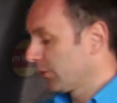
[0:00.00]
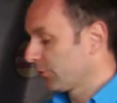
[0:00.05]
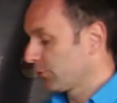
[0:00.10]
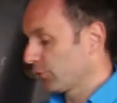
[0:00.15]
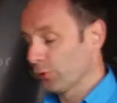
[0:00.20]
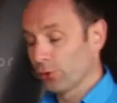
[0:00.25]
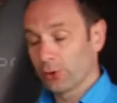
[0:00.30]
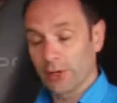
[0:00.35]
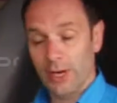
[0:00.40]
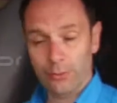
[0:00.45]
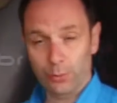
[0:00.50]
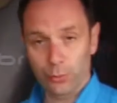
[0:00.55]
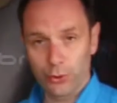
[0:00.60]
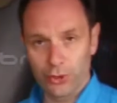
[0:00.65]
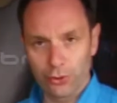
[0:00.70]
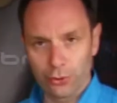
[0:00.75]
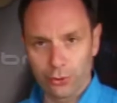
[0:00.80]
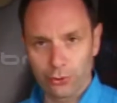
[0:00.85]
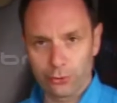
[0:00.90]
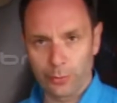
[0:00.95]
To do that we
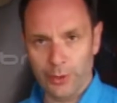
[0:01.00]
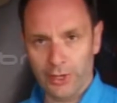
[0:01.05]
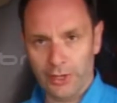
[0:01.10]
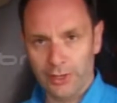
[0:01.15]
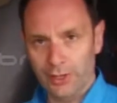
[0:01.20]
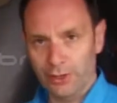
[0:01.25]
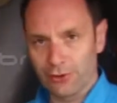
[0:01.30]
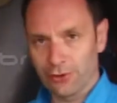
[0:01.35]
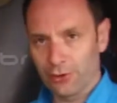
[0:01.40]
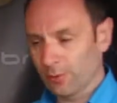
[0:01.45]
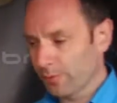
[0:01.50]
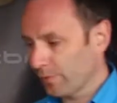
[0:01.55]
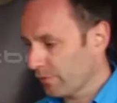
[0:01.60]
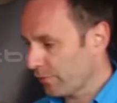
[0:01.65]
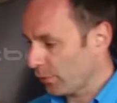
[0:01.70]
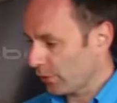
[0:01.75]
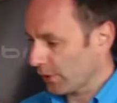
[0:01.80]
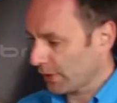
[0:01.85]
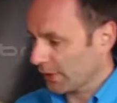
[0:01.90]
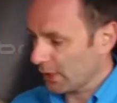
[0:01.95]
use magnesium
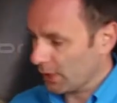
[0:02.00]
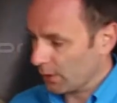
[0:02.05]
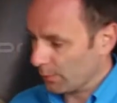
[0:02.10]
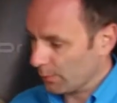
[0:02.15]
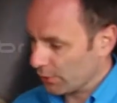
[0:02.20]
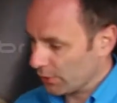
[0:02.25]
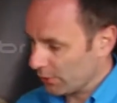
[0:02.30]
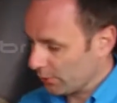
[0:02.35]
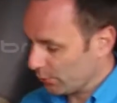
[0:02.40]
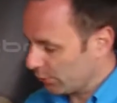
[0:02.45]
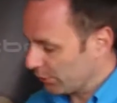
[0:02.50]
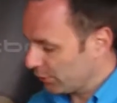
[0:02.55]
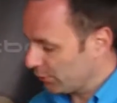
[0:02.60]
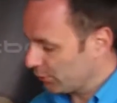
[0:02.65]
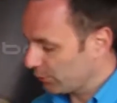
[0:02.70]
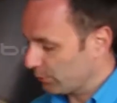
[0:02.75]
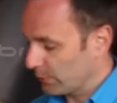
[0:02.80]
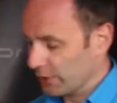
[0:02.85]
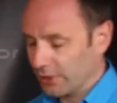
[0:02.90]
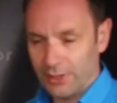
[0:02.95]
for the caliper, we
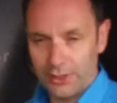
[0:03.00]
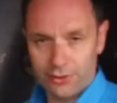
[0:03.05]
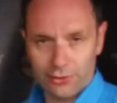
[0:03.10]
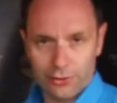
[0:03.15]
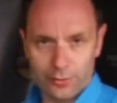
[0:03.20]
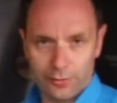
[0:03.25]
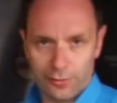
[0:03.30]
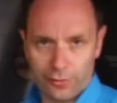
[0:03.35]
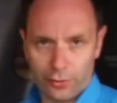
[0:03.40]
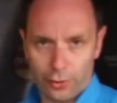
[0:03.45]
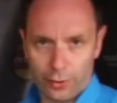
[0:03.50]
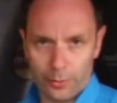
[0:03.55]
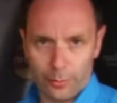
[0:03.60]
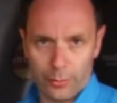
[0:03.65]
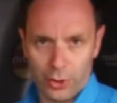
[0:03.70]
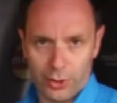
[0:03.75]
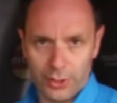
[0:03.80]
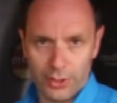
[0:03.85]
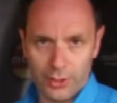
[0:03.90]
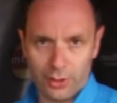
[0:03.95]
use magnesium for the
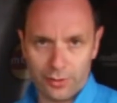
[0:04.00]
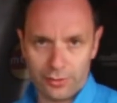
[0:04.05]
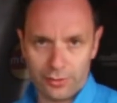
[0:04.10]
body